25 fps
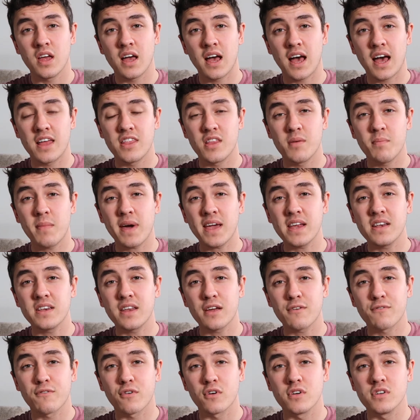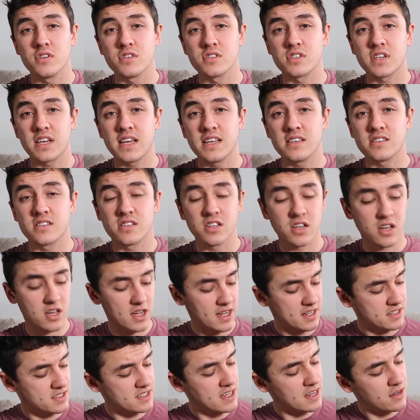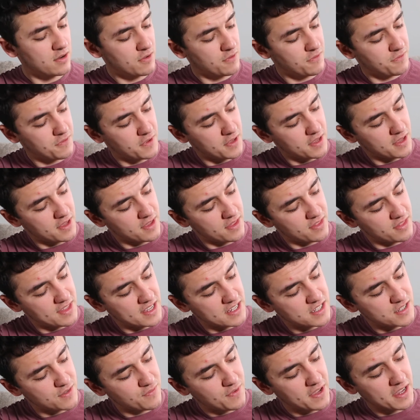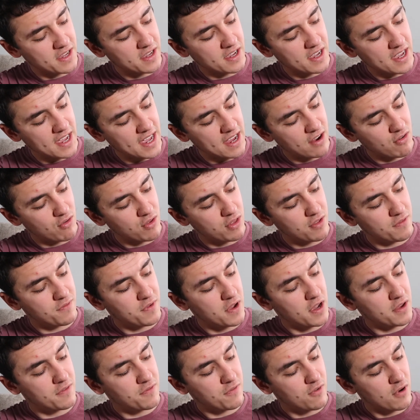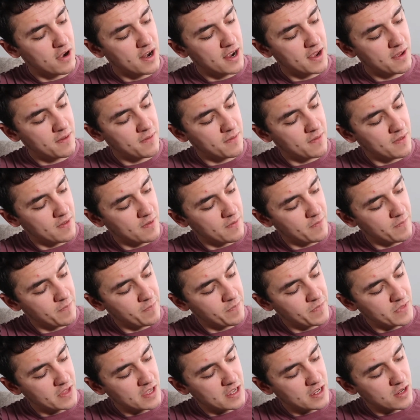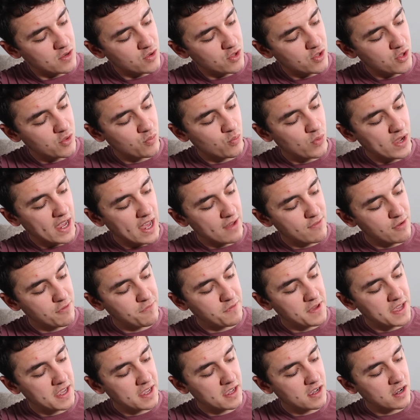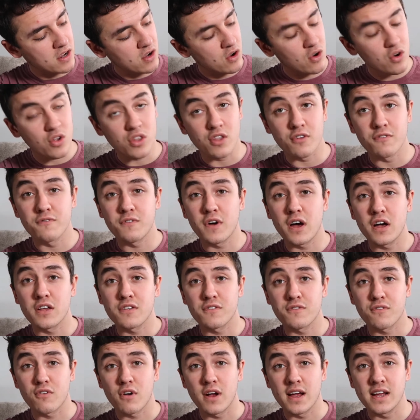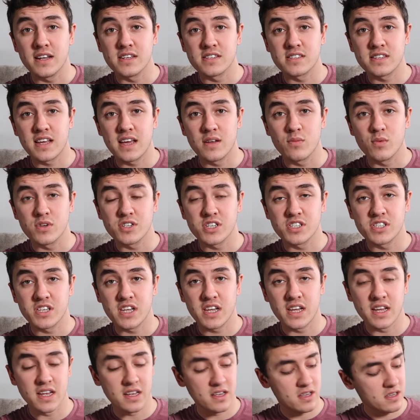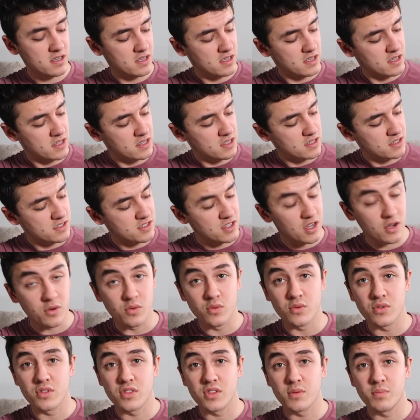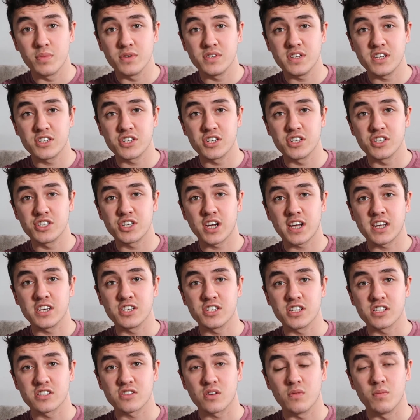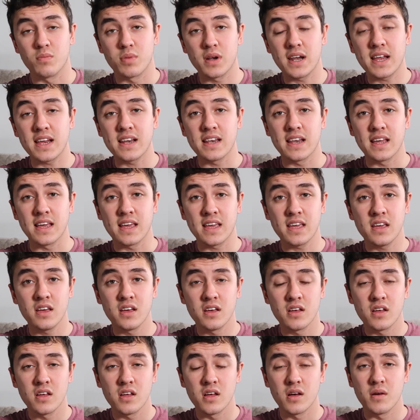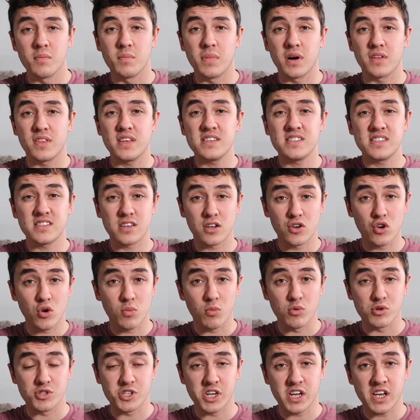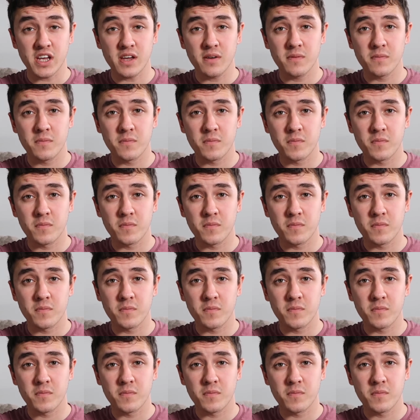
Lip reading: and the main difference is that instead of this finger here on the 3rd fret, we have a finger on the 1st fret instead, which is here. So the position changes completely, but this is a normal G,